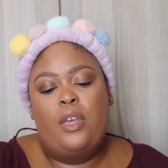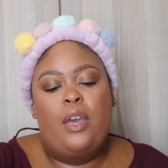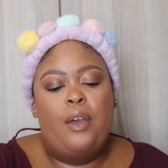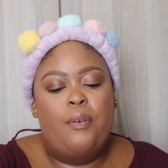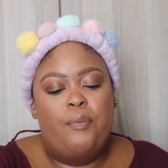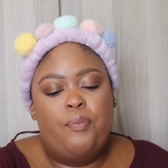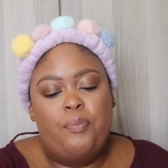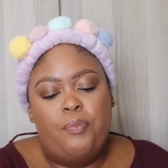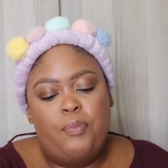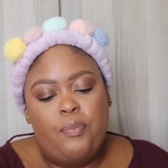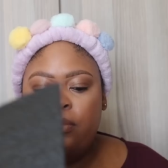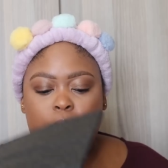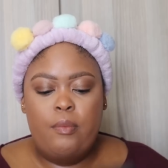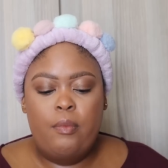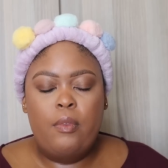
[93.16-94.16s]
okay uh,
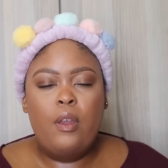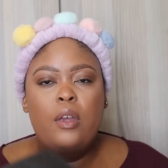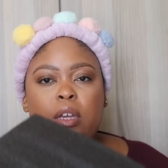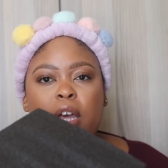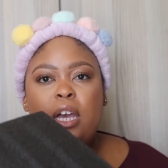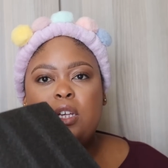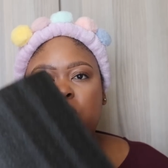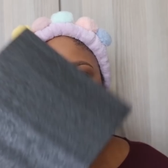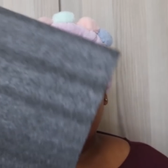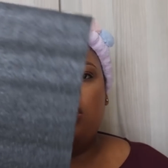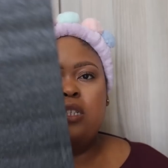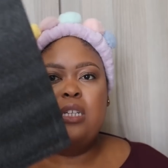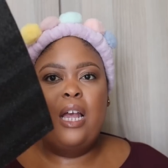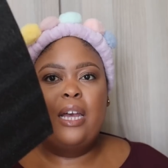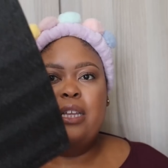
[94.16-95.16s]
okay so
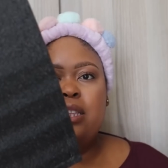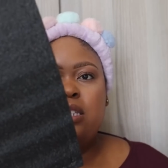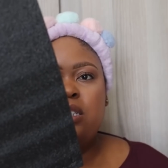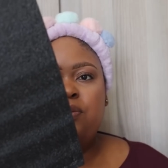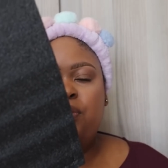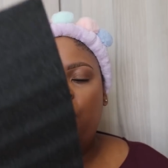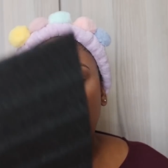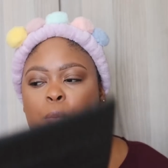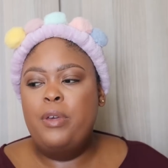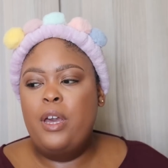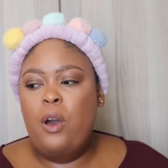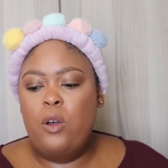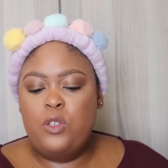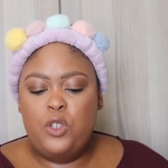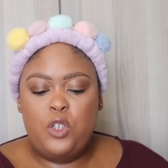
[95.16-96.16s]
there's like this foam
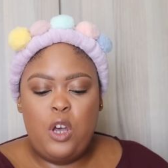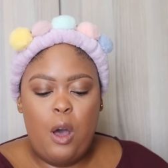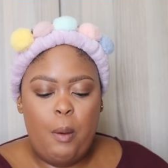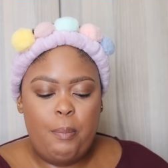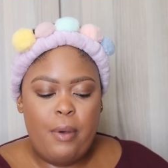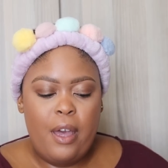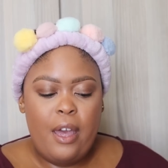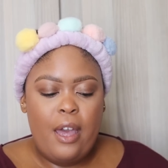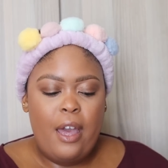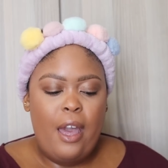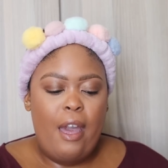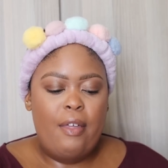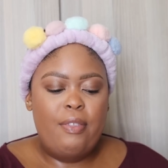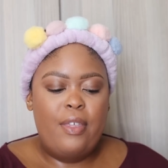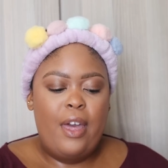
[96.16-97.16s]
here on top
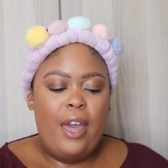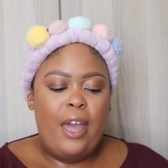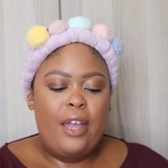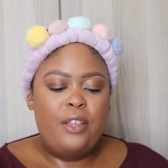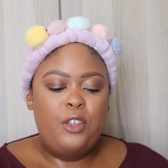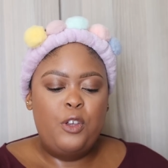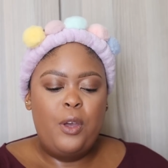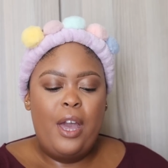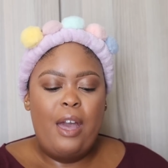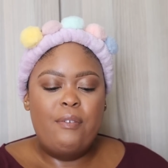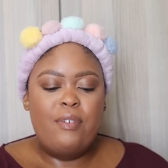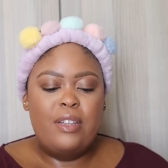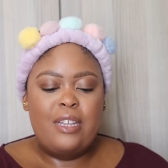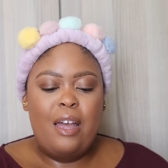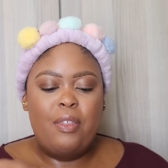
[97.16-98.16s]
and then you
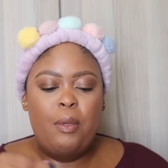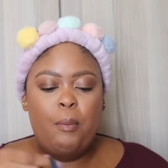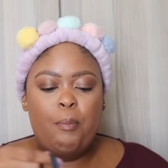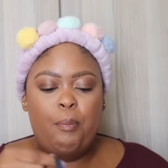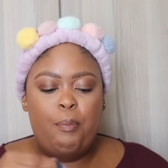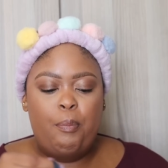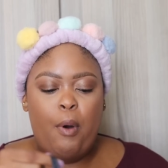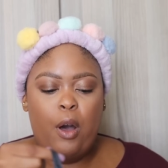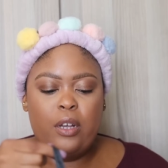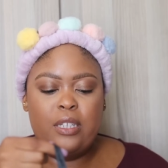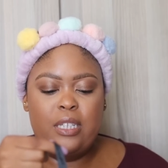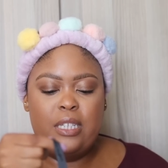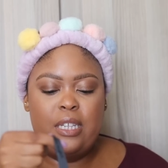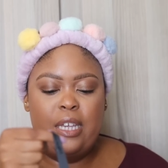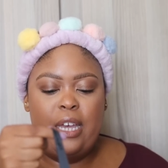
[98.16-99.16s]
have another
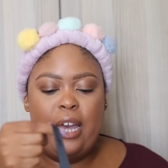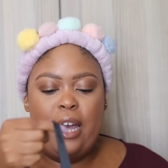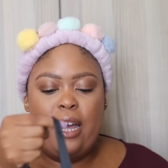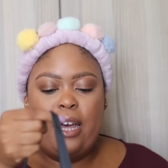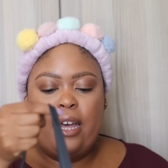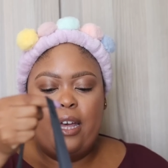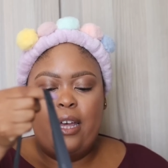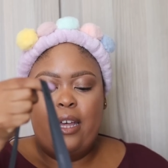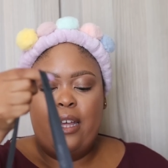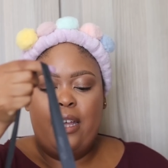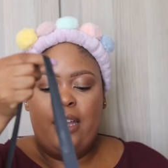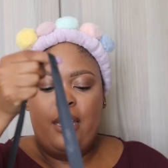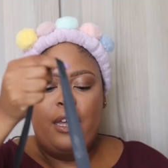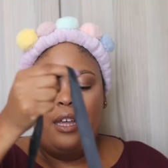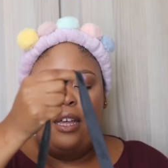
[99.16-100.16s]
box here
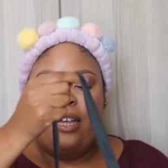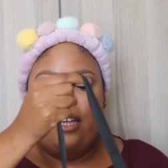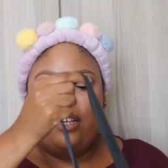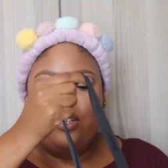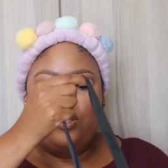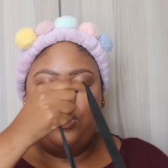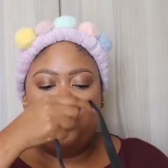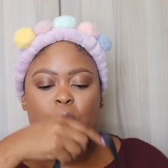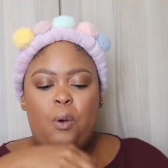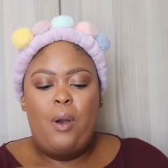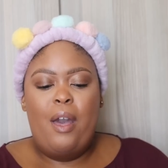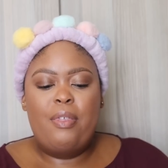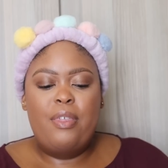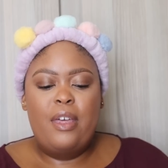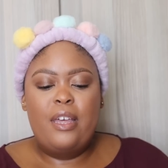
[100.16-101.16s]
so
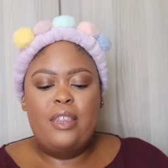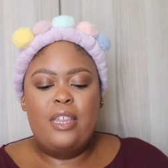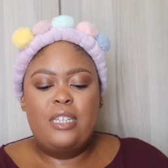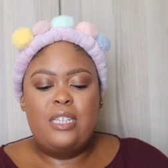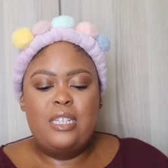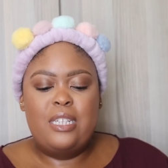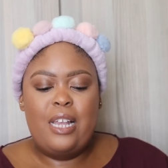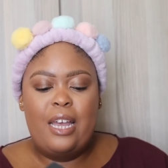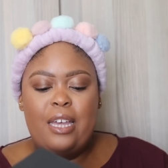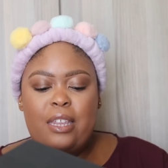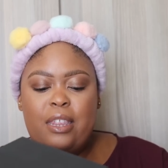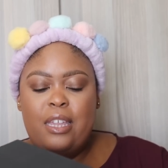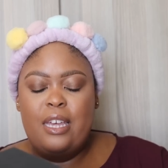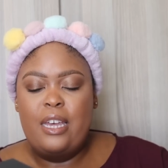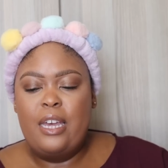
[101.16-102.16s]
I think this is like
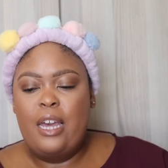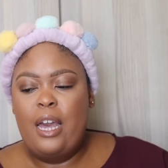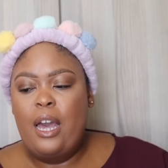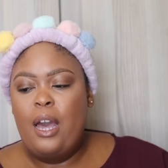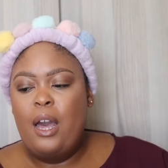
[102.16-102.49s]
the